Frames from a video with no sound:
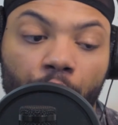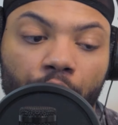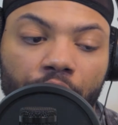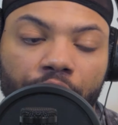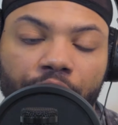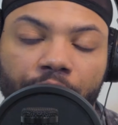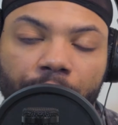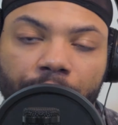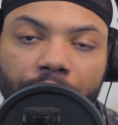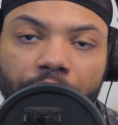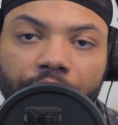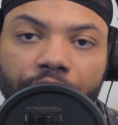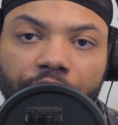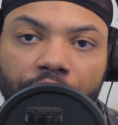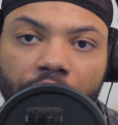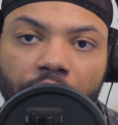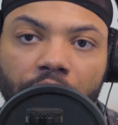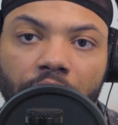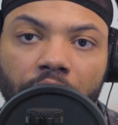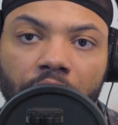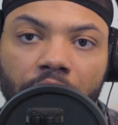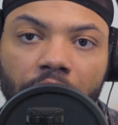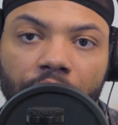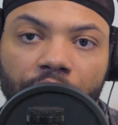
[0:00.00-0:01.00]
from the film,
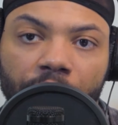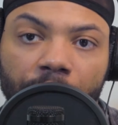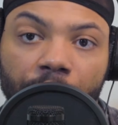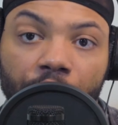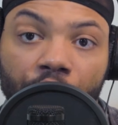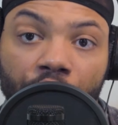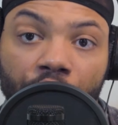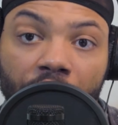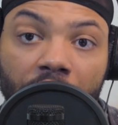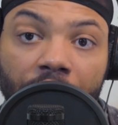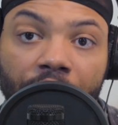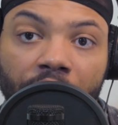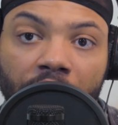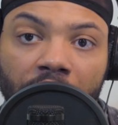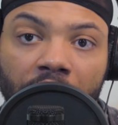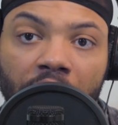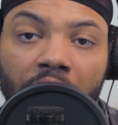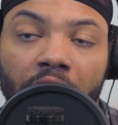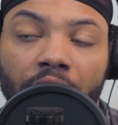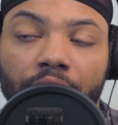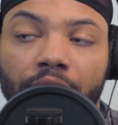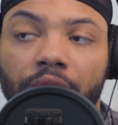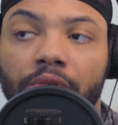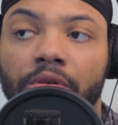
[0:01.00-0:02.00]
from the graphic
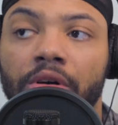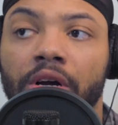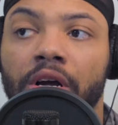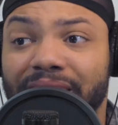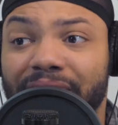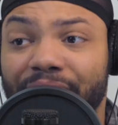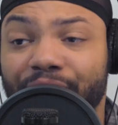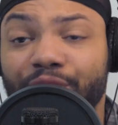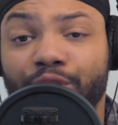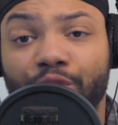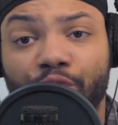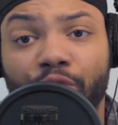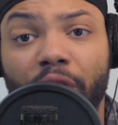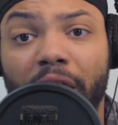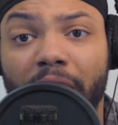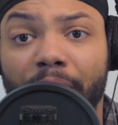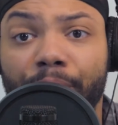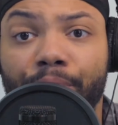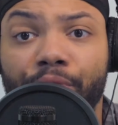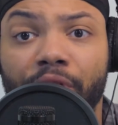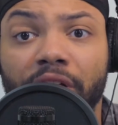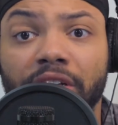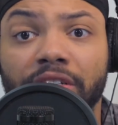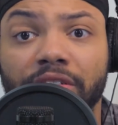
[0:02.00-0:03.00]
novel. It was quite
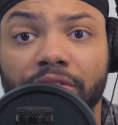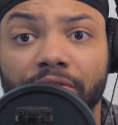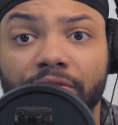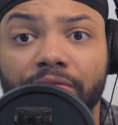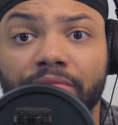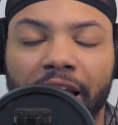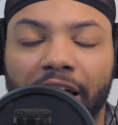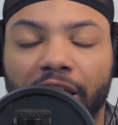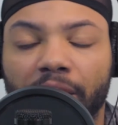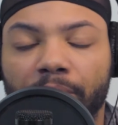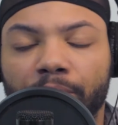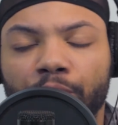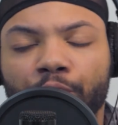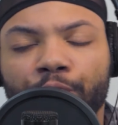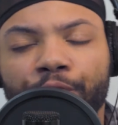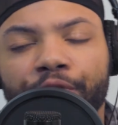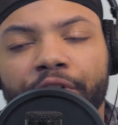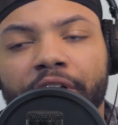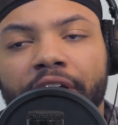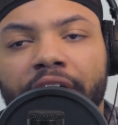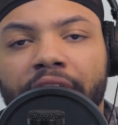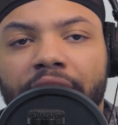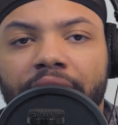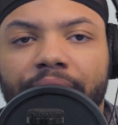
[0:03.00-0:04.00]
impressive. Now the
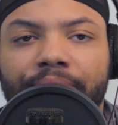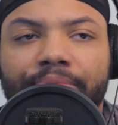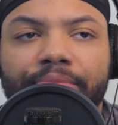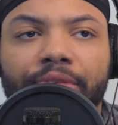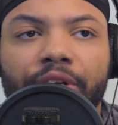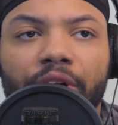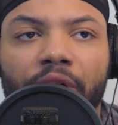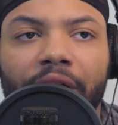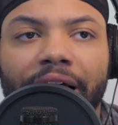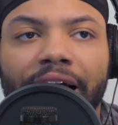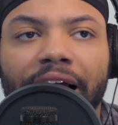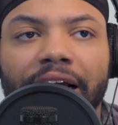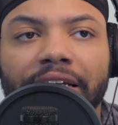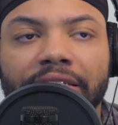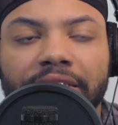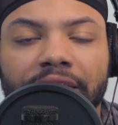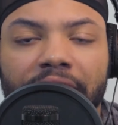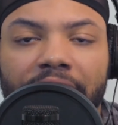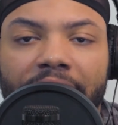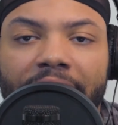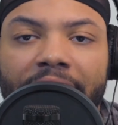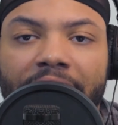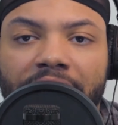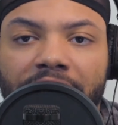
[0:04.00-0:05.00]
movie, like I
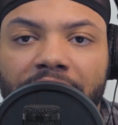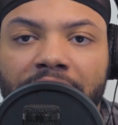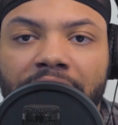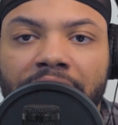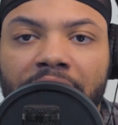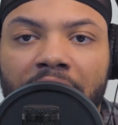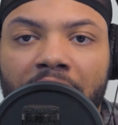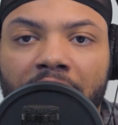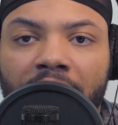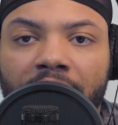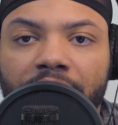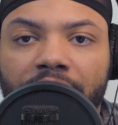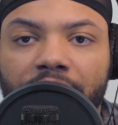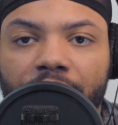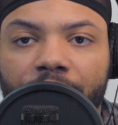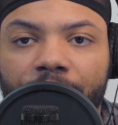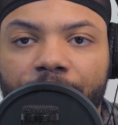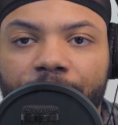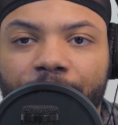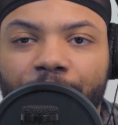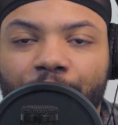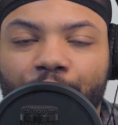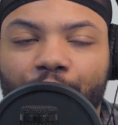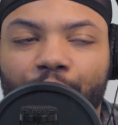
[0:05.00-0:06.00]
said, it has a stylistic
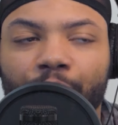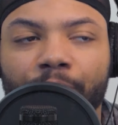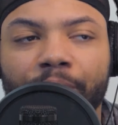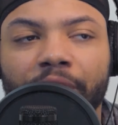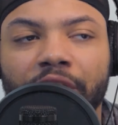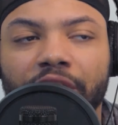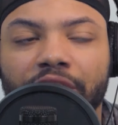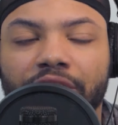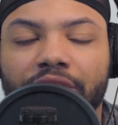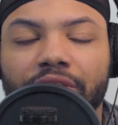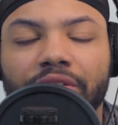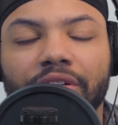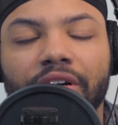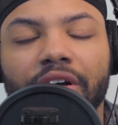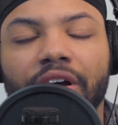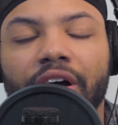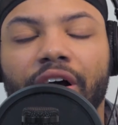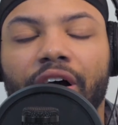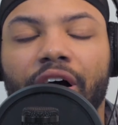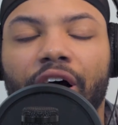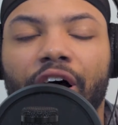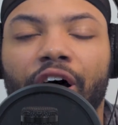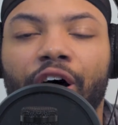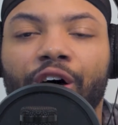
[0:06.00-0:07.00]
feel, but it's
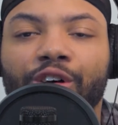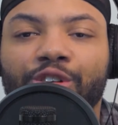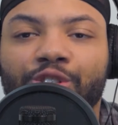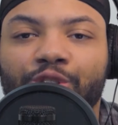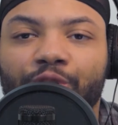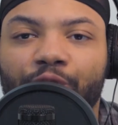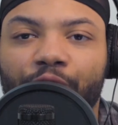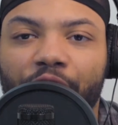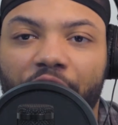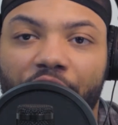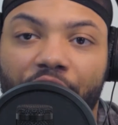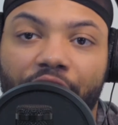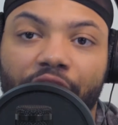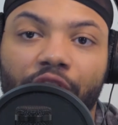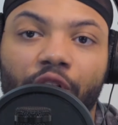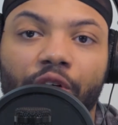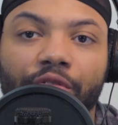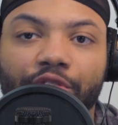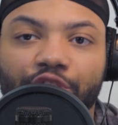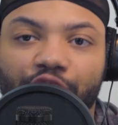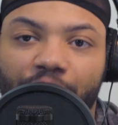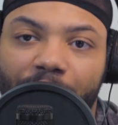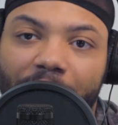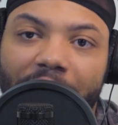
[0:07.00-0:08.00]
also very
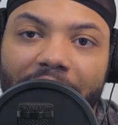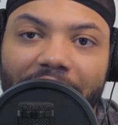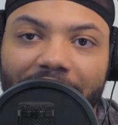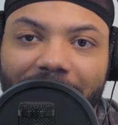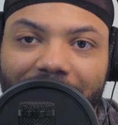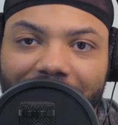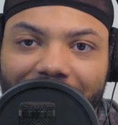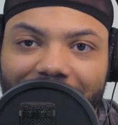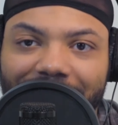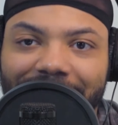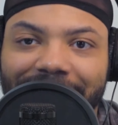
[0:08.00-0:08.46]
overdramatic.